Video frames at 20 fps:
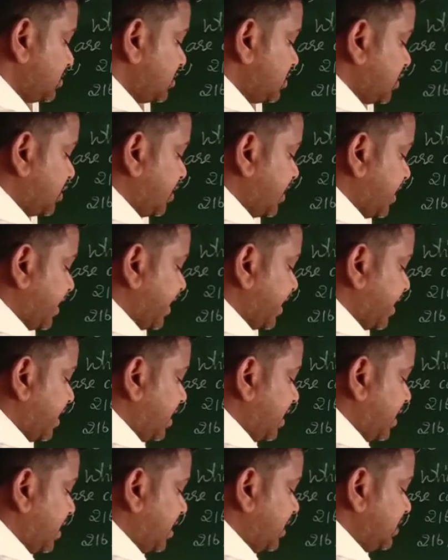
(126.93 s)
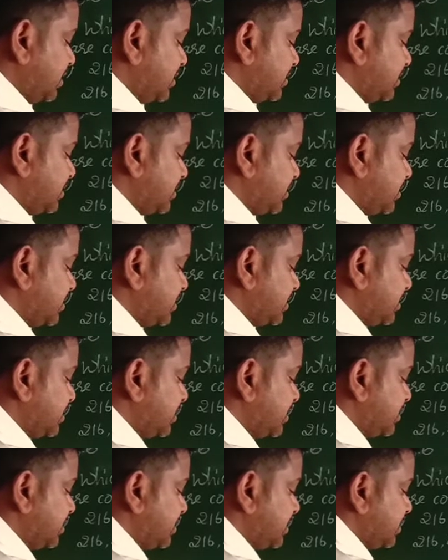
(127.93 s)
30 are,
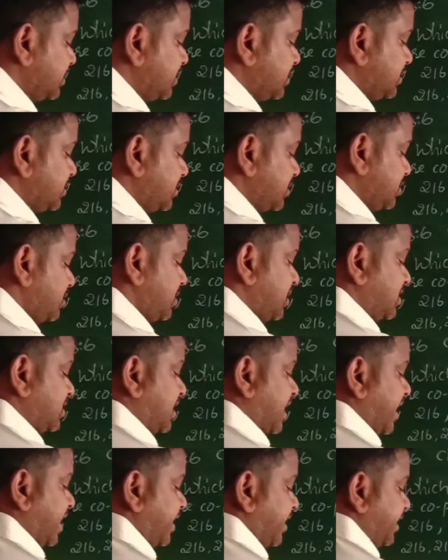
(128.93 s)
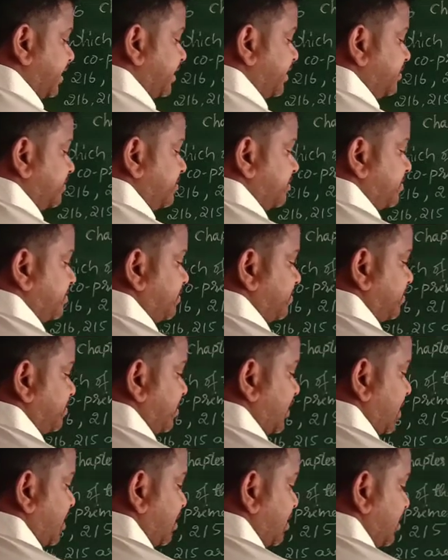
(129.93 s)
you just write here
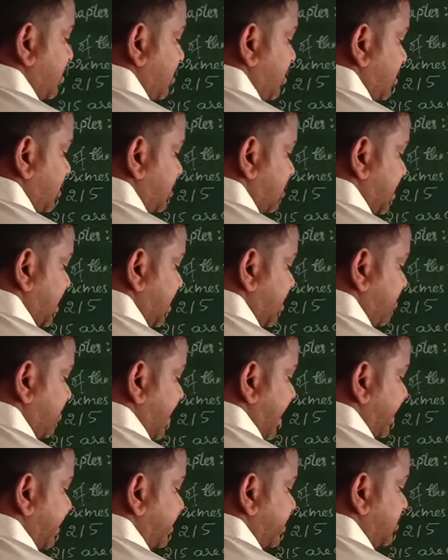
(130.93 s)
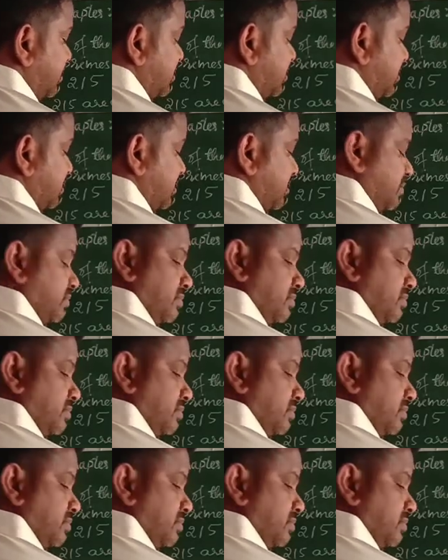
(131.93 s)
30 factors.